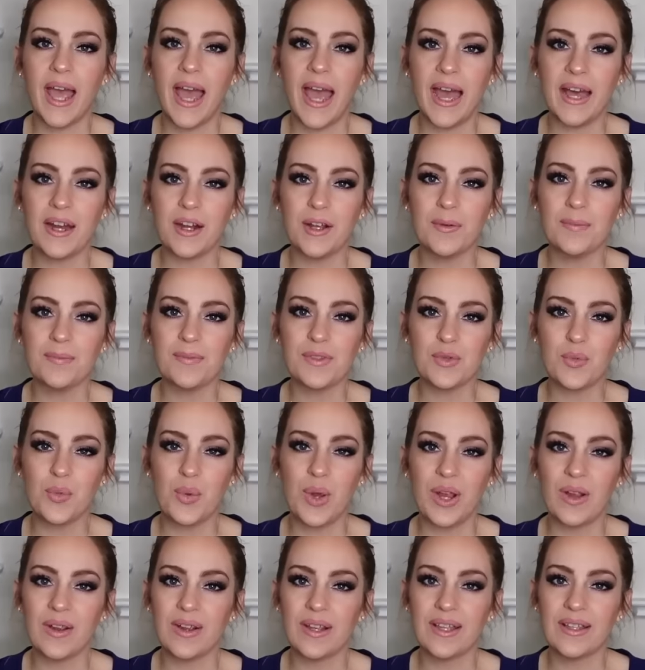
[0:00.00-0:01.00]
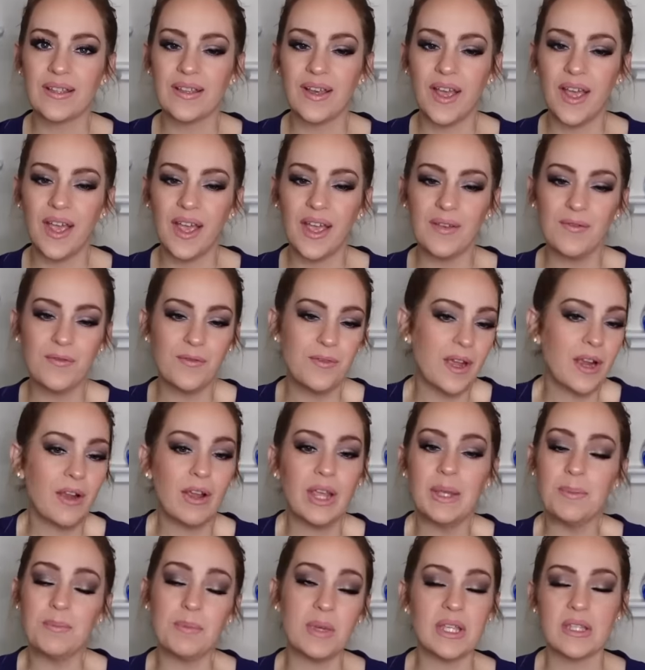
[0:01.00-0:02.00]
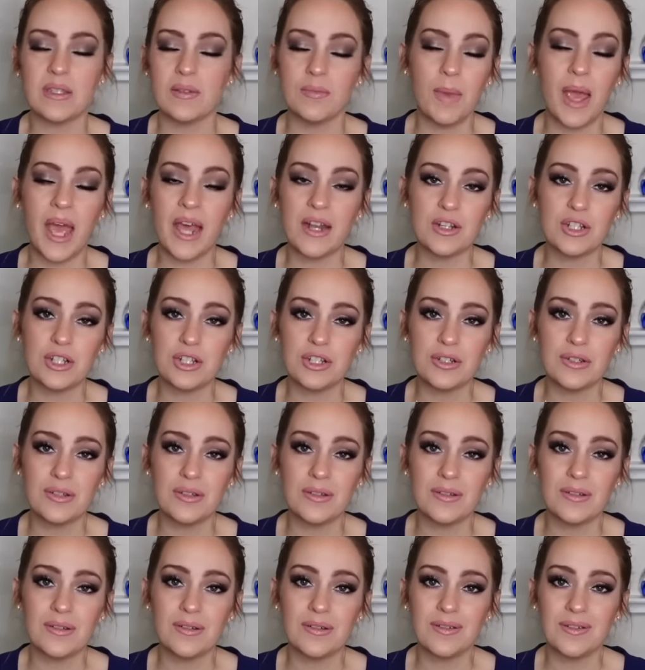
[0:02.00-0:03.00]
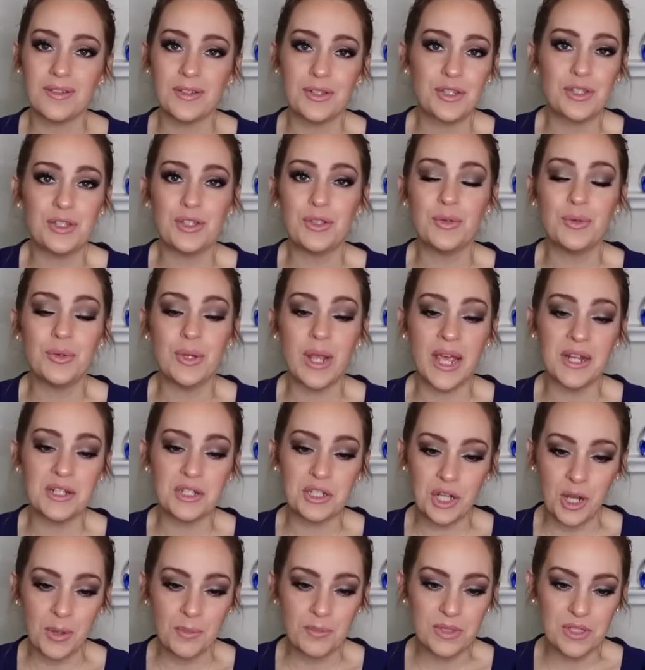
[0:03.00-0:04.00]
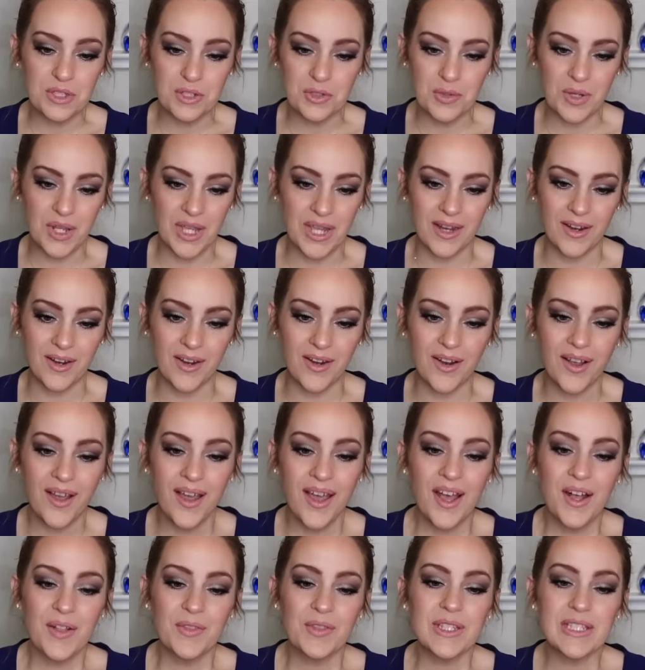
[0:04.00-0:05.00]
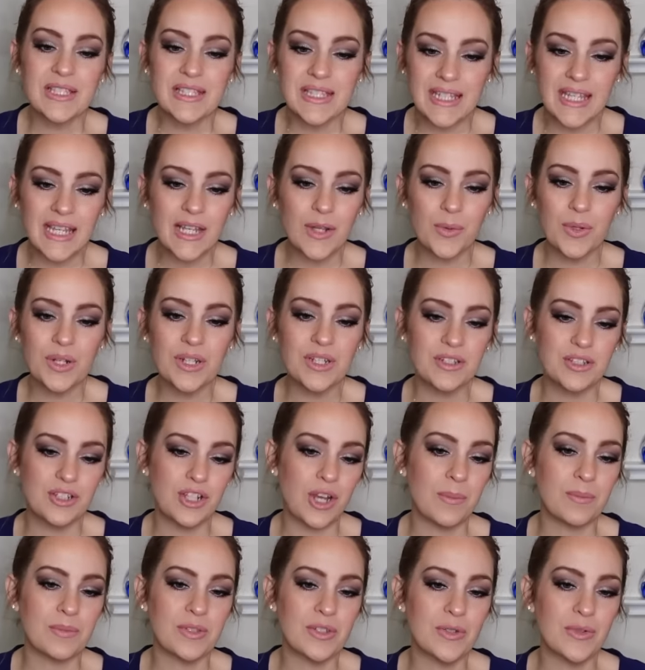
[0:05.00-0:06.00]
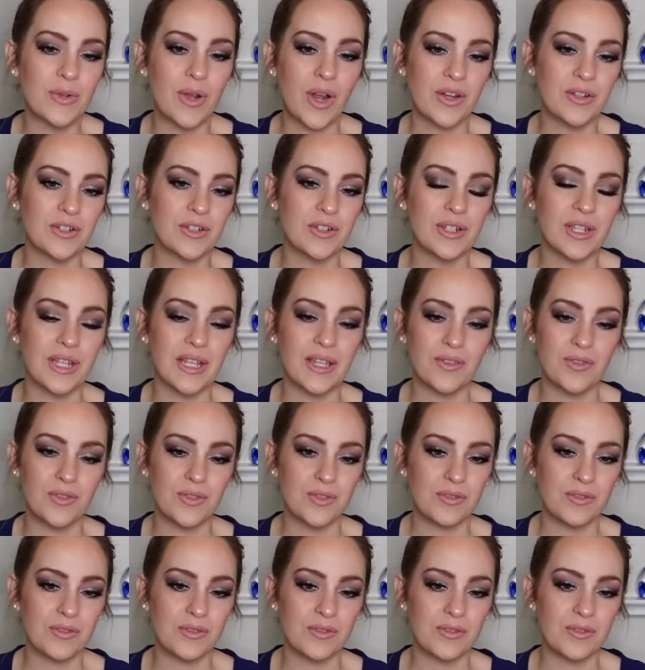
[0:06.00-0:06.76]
Adams wearing a very mismatched suit and jumpsuit here, the sequined jumpsuit underneath